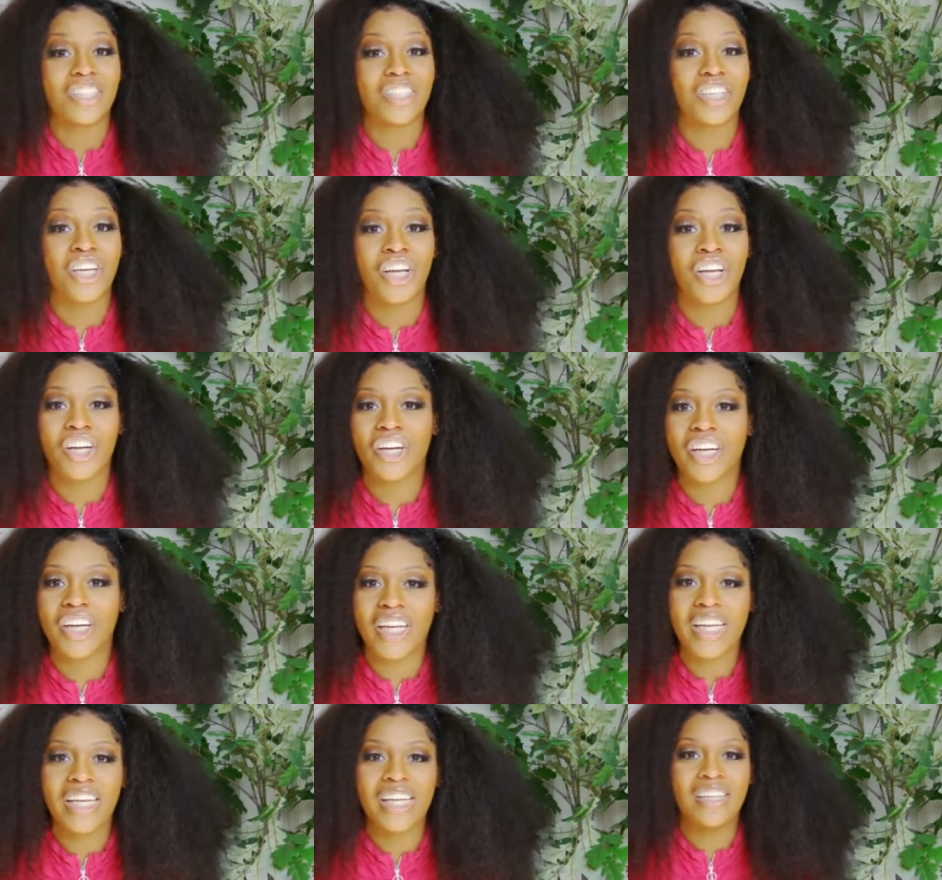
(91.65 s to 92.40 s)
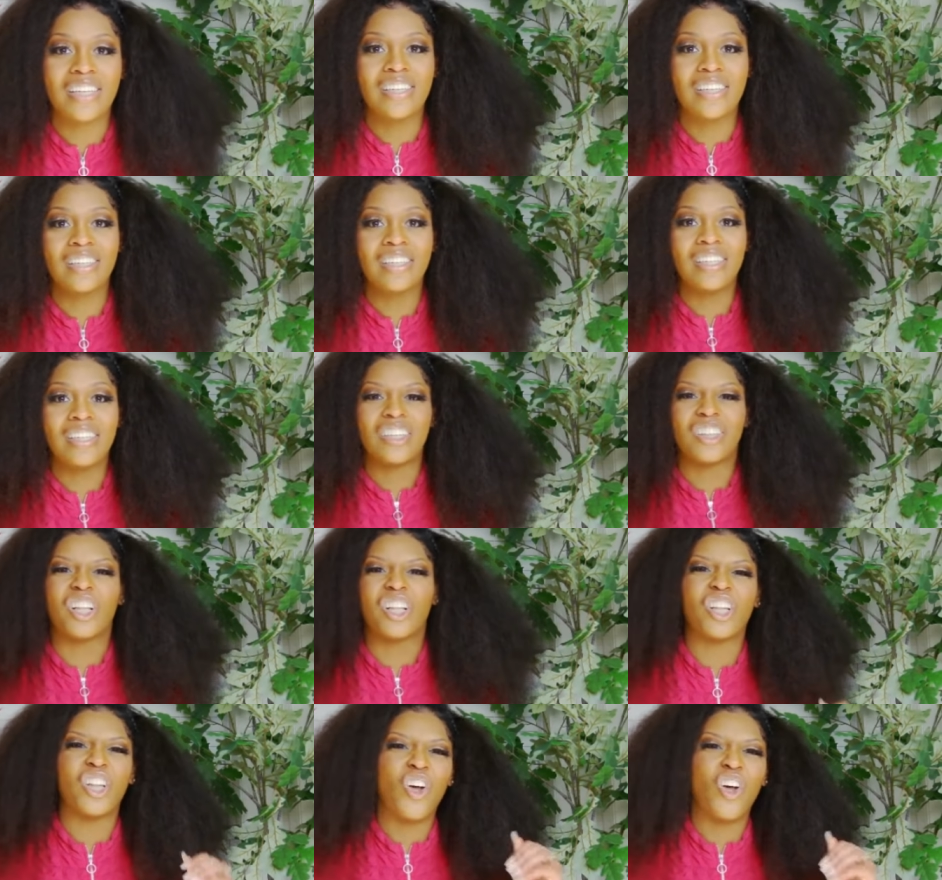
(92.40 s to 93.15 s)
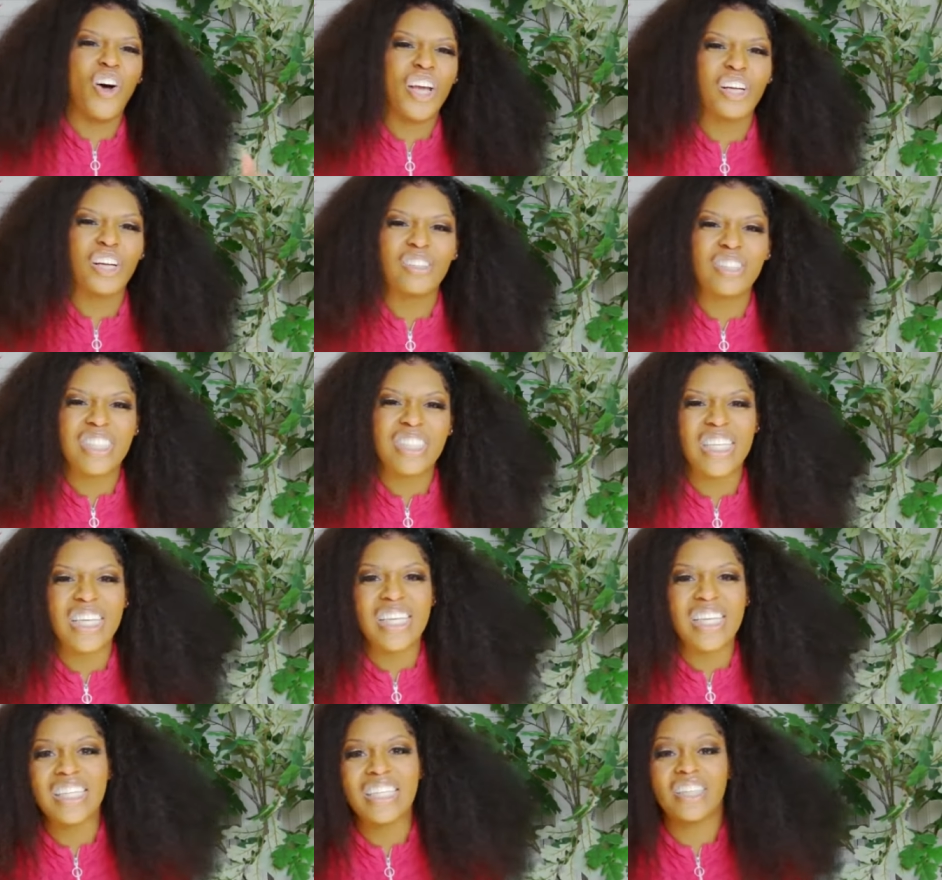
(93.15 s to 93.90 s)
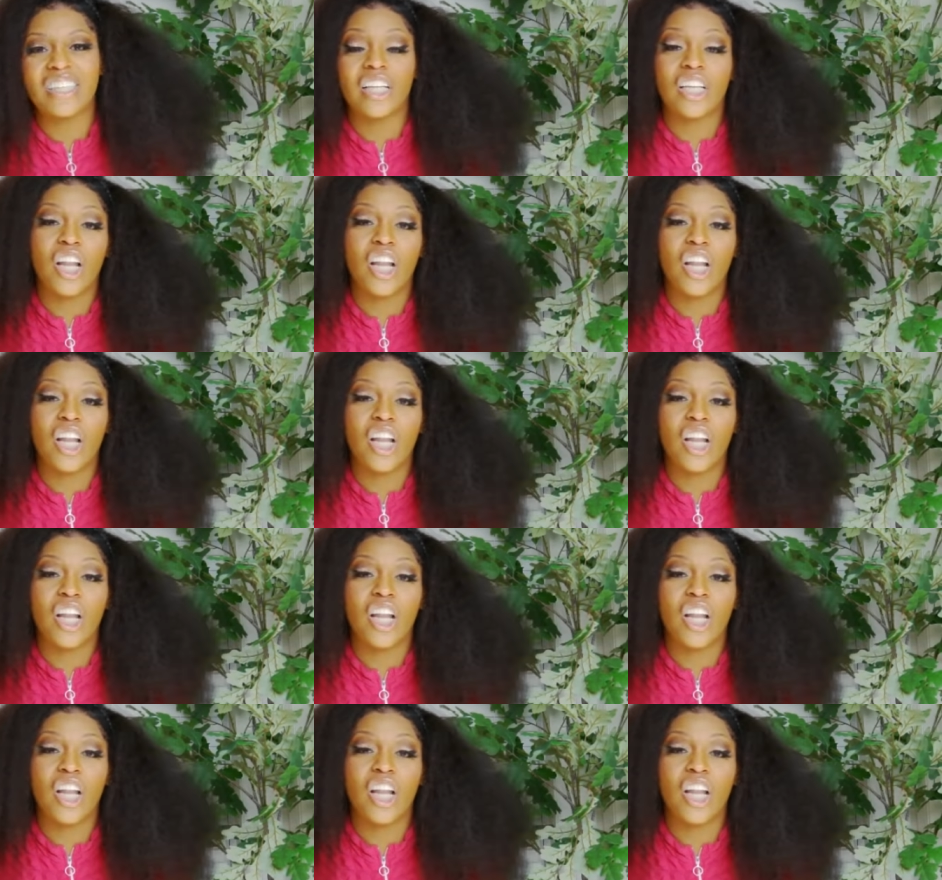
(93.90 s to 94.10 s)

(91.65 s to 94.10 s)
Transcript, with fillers: security, the loyalty, the